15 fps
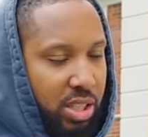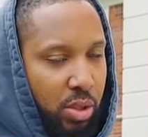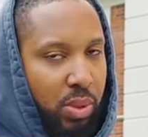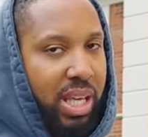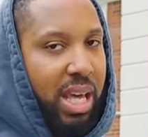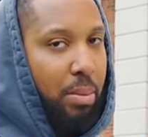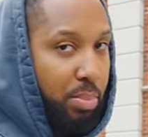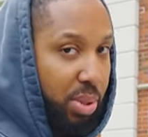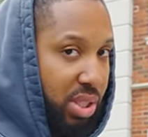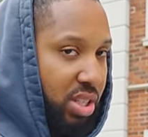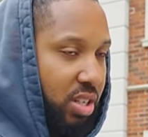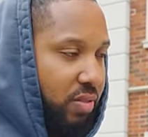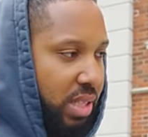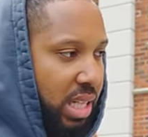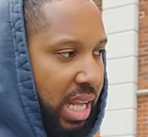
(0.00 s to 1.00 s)
so we can put
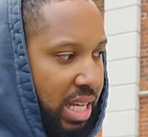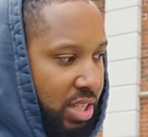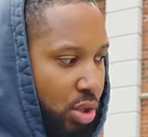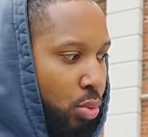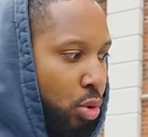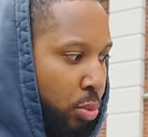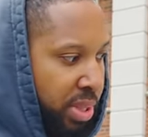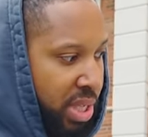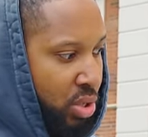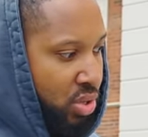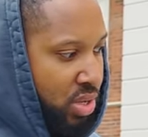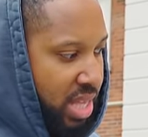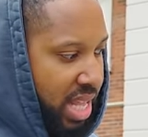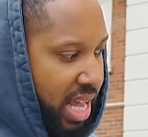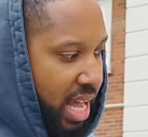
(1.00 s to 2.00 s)
stuff in there. So we'll be
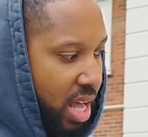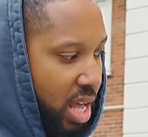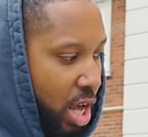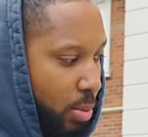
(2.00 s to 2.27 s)
using that.